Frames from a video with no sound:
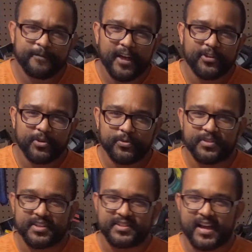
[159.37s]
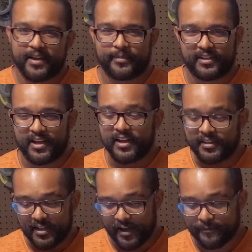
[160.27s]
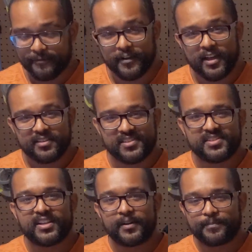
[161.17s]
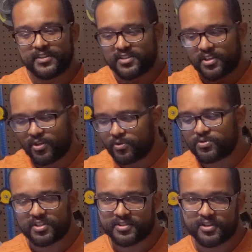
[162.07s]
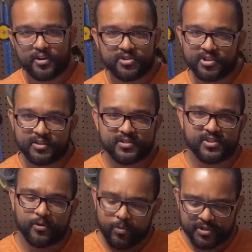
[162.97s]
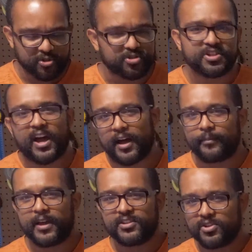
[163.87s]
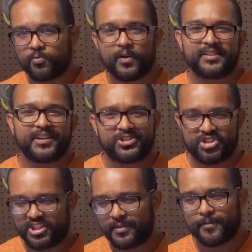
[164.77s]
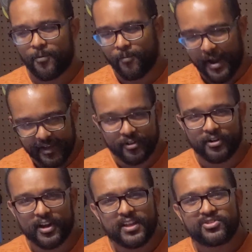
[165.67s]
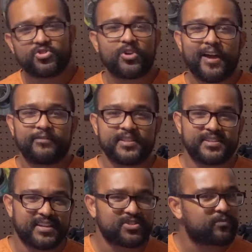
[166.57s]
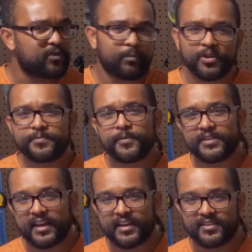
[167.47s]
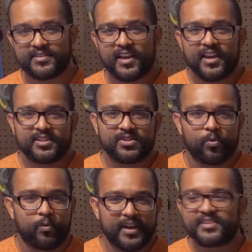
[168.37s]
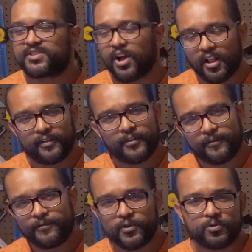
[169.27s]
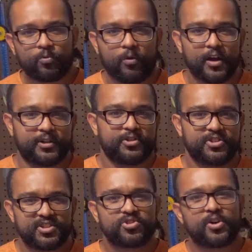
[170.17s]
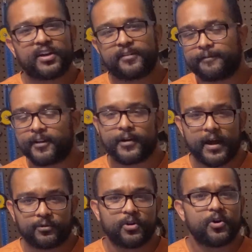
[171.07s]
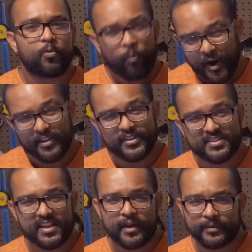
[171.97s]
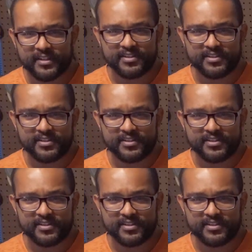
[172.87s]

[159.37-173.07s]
valued the diamond enough to set up this huge excursion, to quit your job, to rent a Jeep Wrangler, to drive in the desert for multiple days, to waste all of your food and water just trying to figure out where this diamond